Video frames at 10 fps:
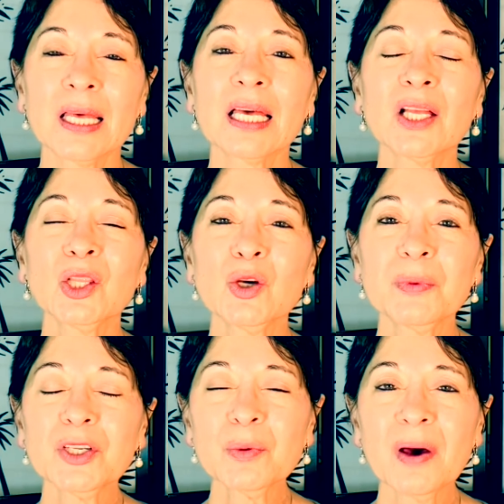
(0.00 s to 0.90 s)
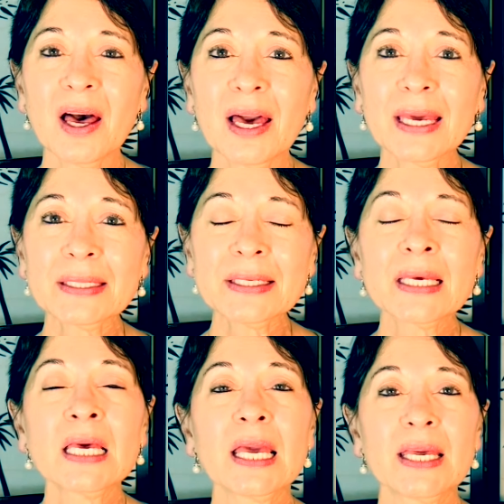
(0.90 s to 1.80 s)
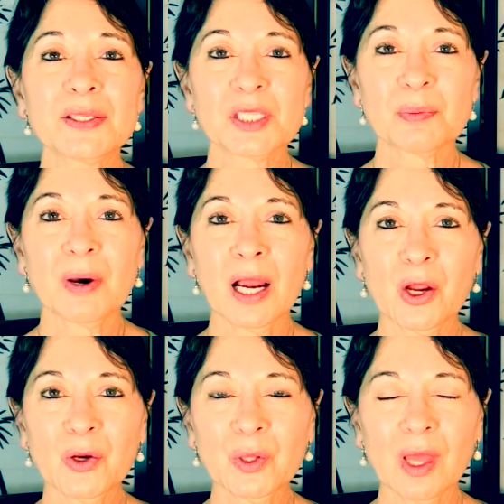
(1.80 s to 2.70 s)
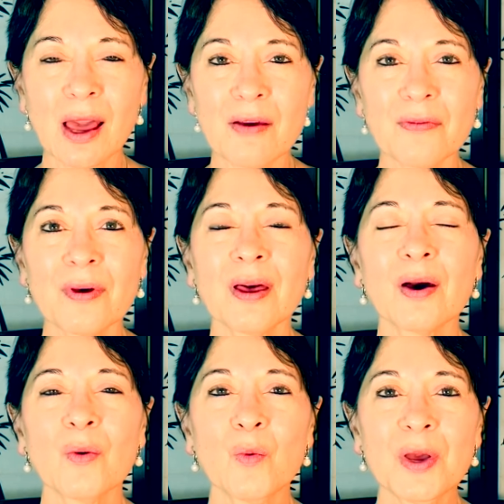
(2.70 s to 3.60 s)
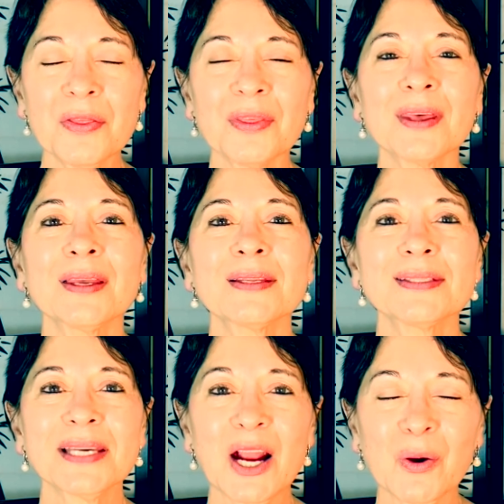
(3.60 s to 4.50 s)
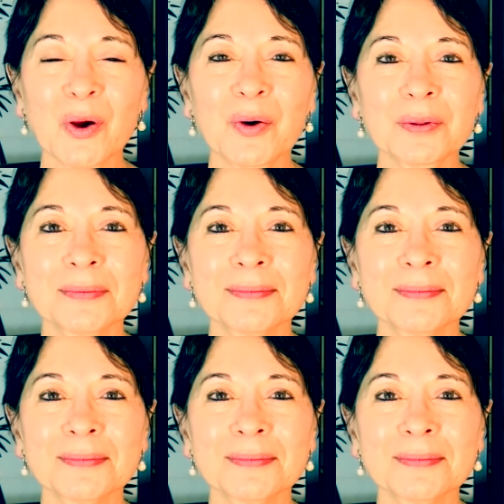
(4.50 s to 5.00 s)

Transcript: illumine your mind, inspire your life with tarot.